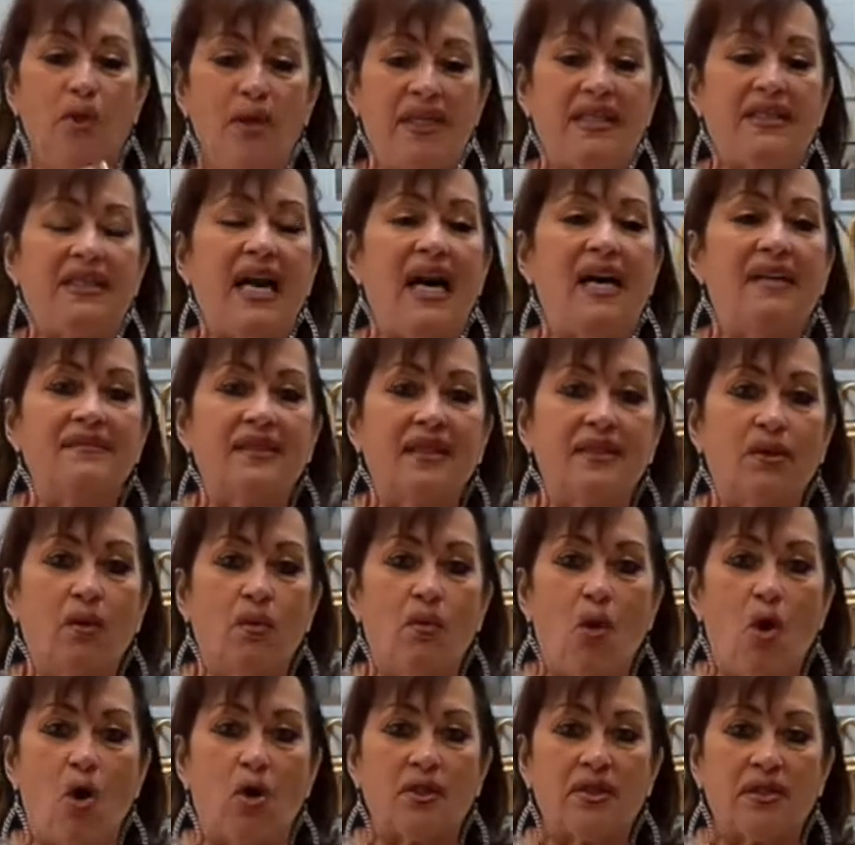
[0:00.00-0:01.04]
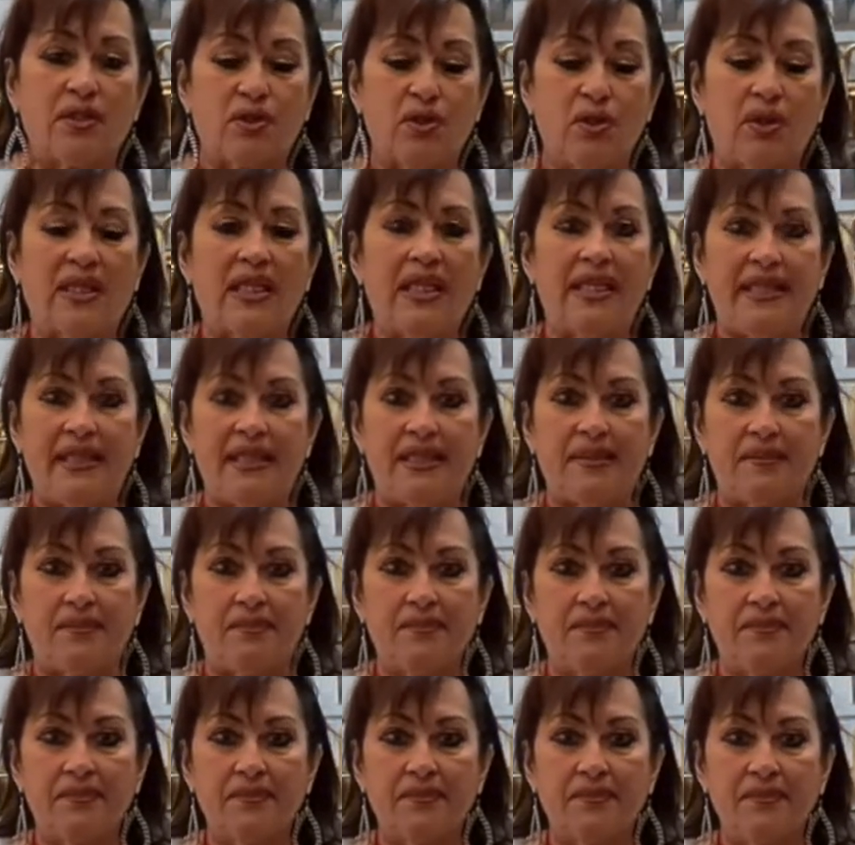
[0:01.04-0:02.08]
it under the water to clean.
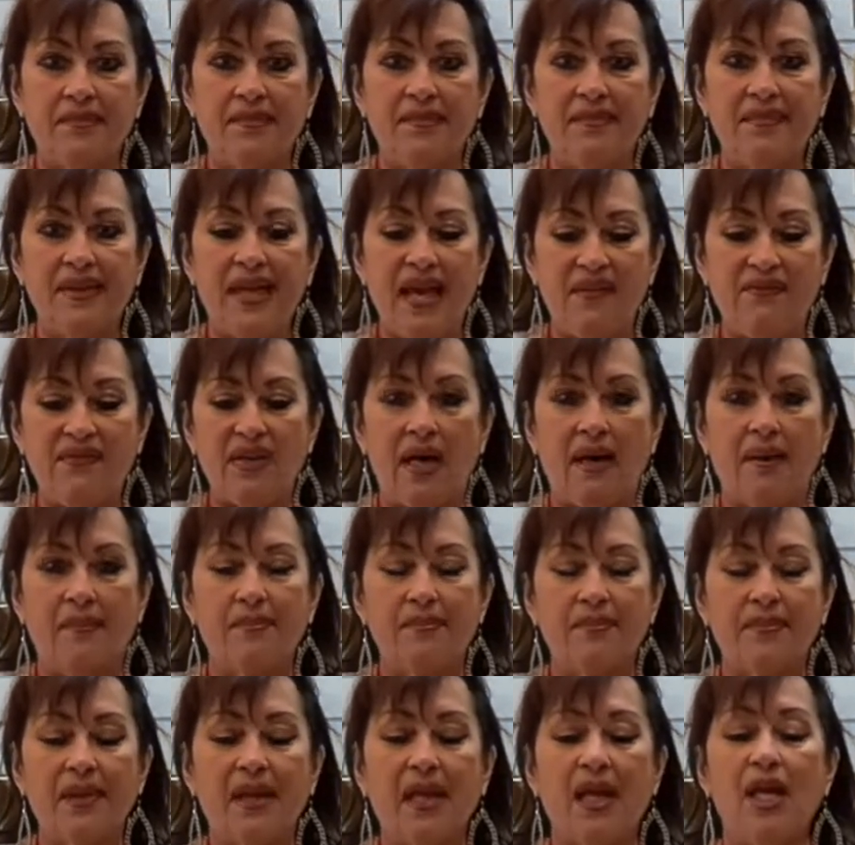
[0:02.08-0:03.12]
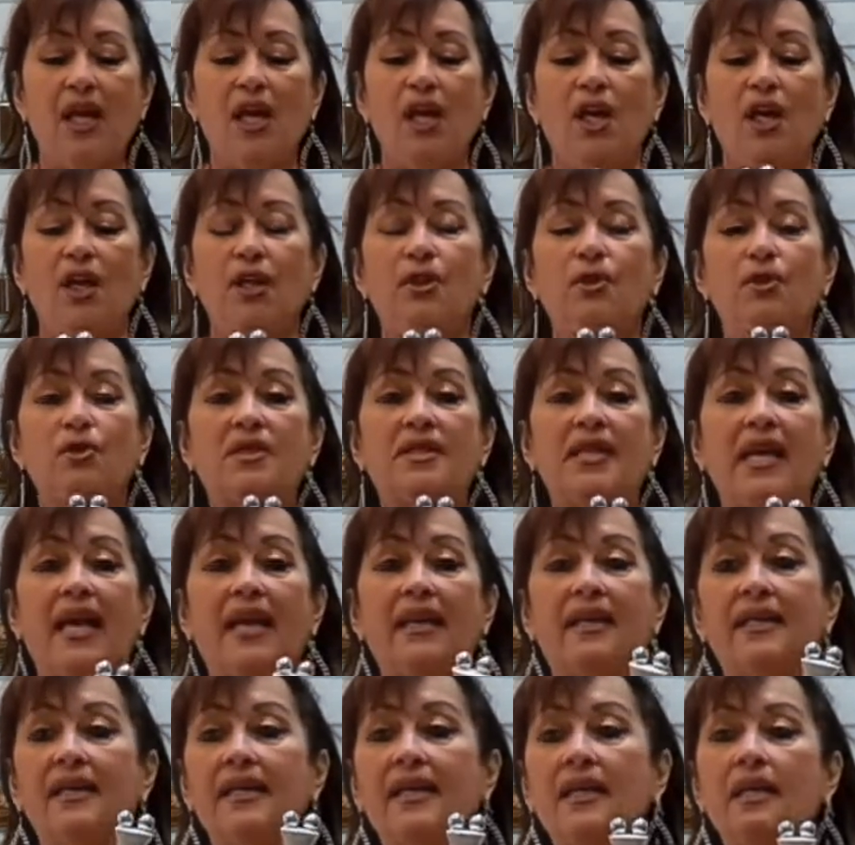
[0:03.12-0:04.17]
Never. You
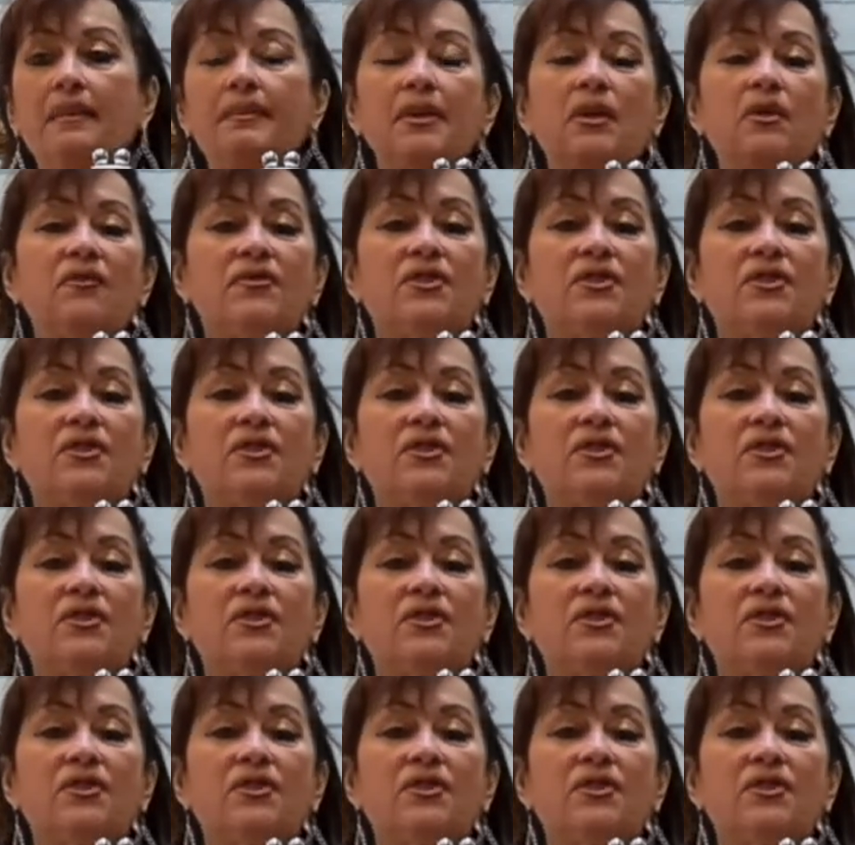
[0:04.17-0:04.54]
take a little bit of